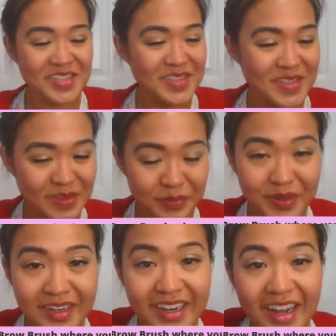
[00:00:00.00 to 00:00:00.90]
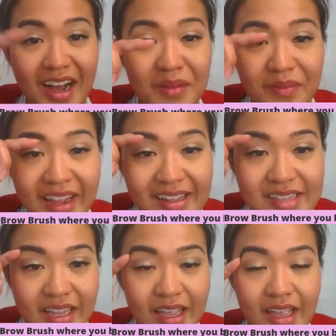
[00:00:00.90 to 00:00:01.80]
Super
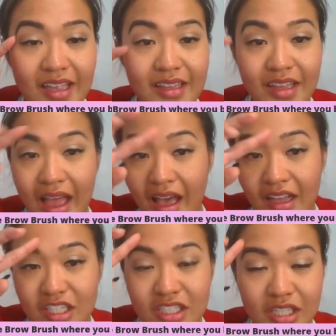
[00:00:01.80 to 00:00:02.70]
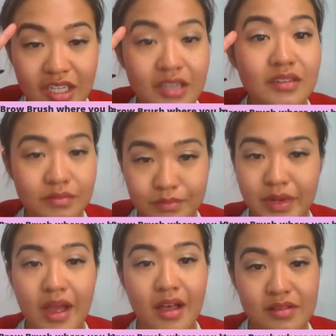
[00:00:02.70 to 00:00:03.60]
amazing. It actually,
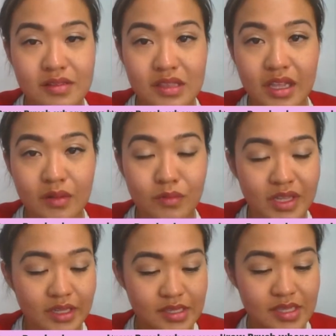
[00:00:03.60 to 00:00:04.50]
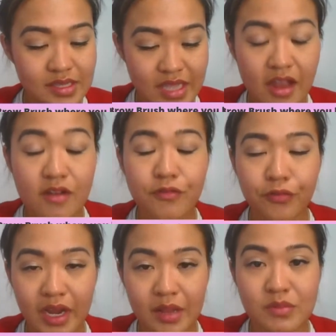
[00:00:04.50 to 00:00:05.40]
brows, like what Lisa said,
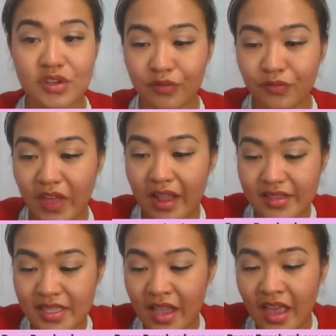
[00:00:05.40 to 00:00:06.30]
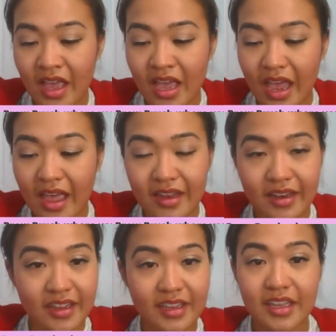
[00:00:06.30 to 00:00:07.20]
frames your face. And
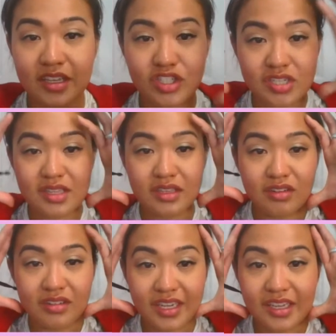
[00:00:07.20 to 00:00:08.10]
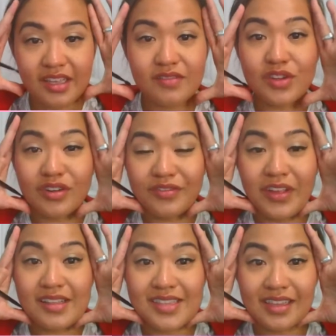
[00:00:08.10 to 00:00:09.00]
it just literally gives your
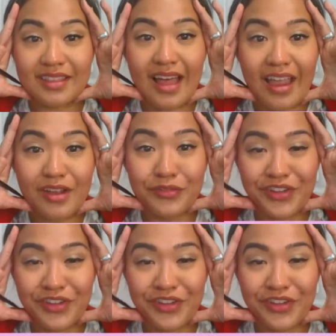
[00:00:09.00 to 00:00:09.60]
face life.